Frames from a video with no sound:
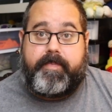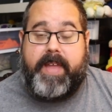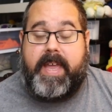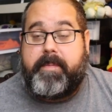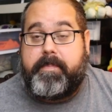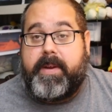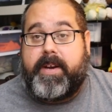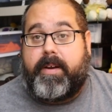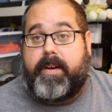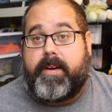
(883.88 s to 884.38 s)

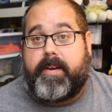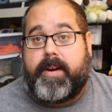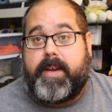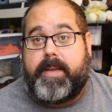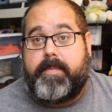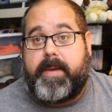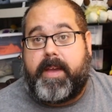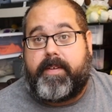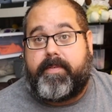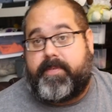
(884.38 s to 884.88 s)
had been on our
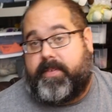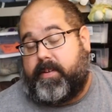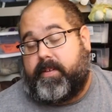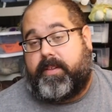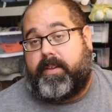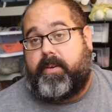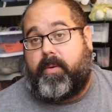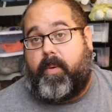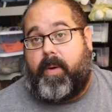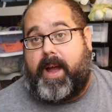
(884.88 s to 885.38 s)
ebay for a
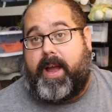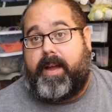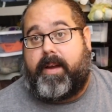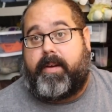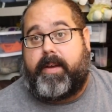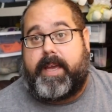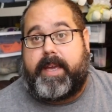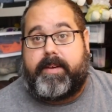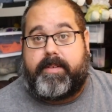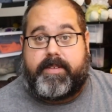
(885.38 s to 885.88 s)
little
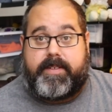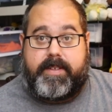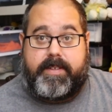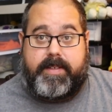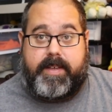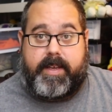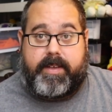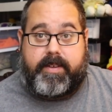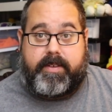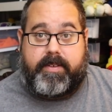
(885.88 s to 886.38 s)
while and
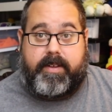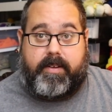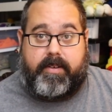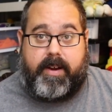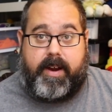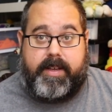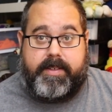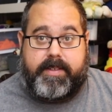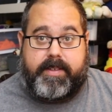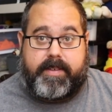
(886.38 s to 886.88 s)
since i
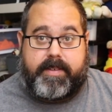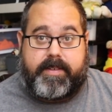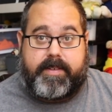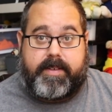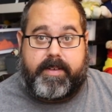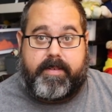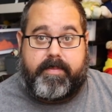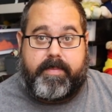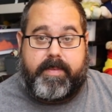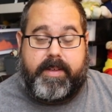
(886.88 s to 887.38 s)
cross
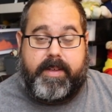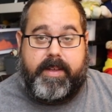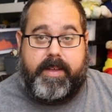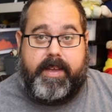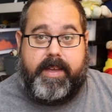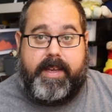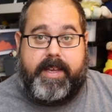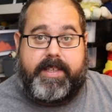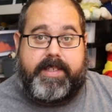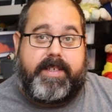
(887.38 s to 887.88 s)
listed them
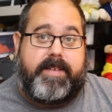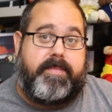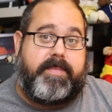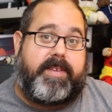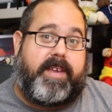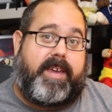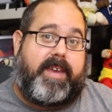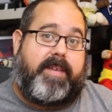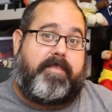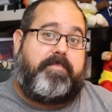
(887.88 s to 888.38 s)
it
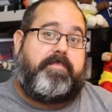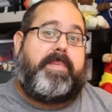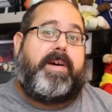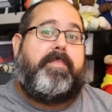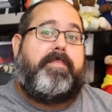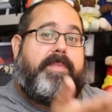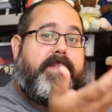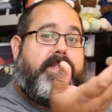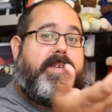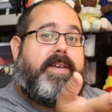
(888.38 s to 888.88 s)
seems like it
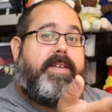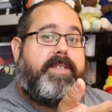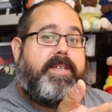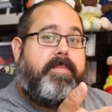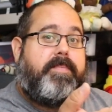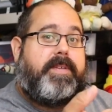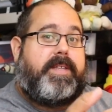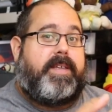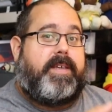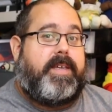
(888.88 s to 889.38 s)
bumped things
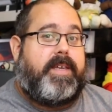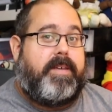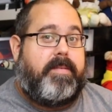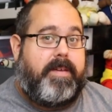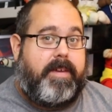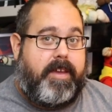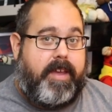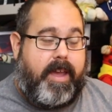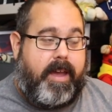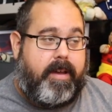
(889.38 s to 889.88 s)
up in the
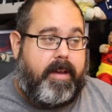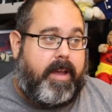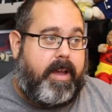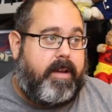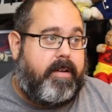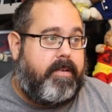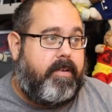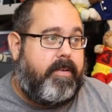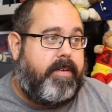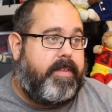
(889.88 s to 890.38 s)
ebay al
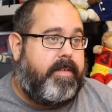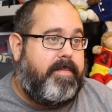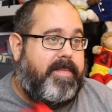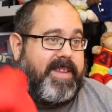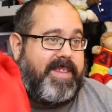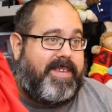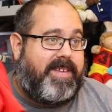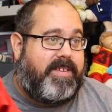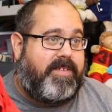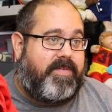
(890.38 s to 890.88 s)
algorithm
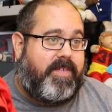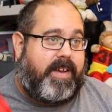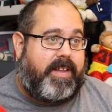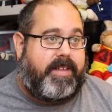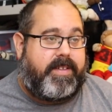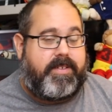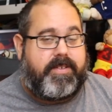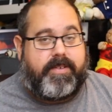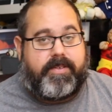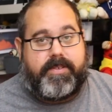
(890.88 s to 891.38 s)
and this
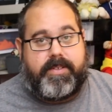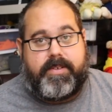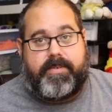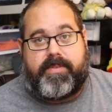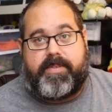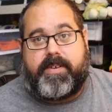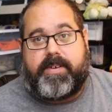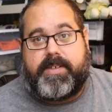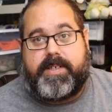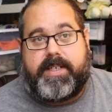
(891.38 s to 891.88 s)
finally sold to
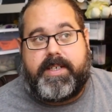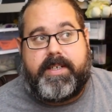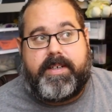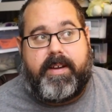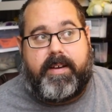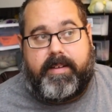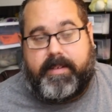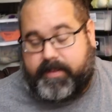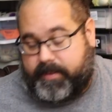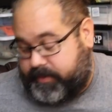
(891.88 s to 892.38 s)
$13
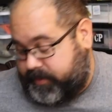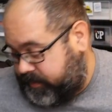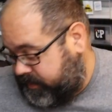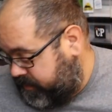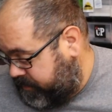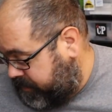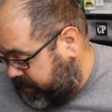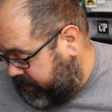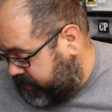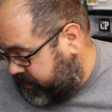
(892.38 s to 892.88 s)

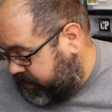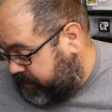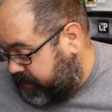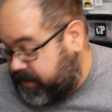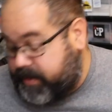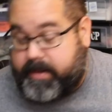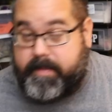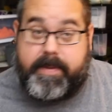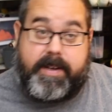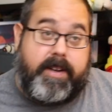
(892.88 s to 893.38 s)
plus could
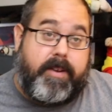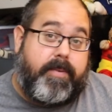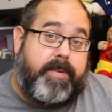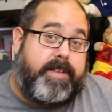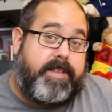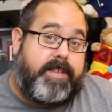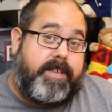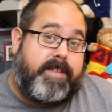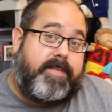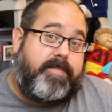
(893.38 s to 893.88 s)
have been a
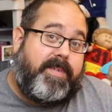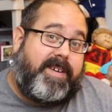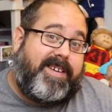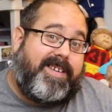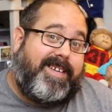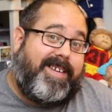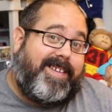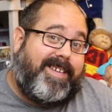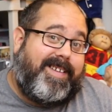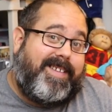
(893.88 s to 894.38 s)
coincidence, but
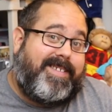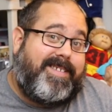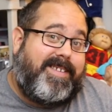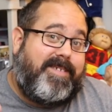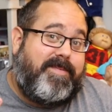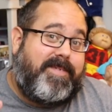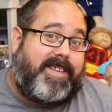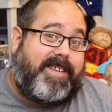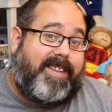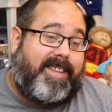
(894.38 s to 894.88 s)
it,
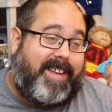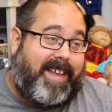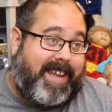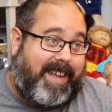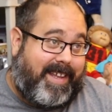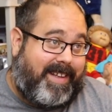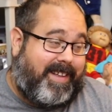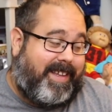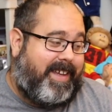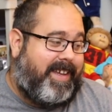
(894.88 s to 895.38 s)
seems
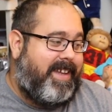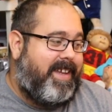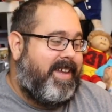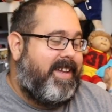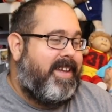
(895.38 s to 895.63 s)
unlikely.